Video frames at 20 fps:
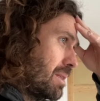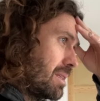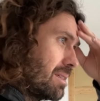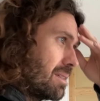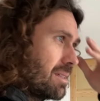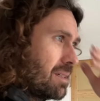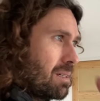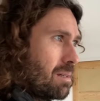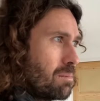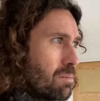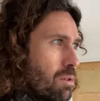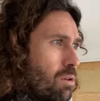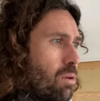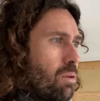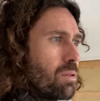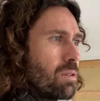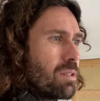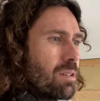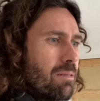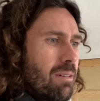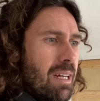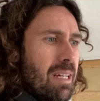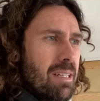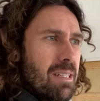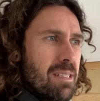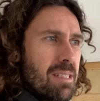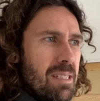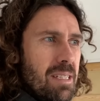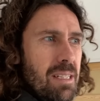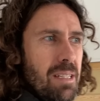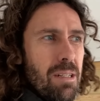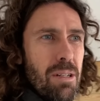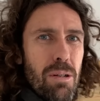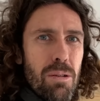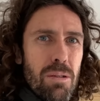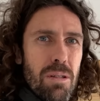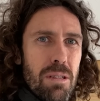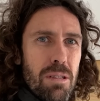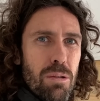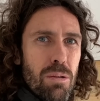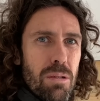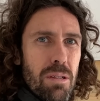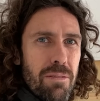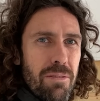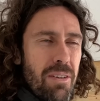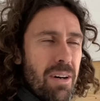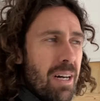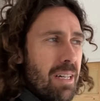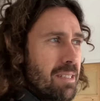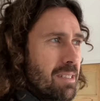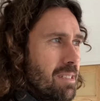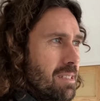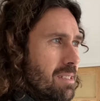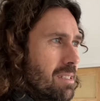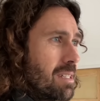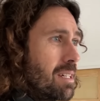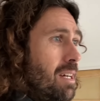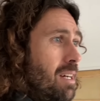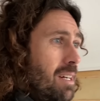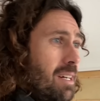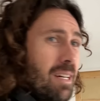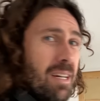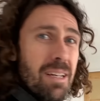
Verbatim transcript: but I'm calling around to see who can do it the fastest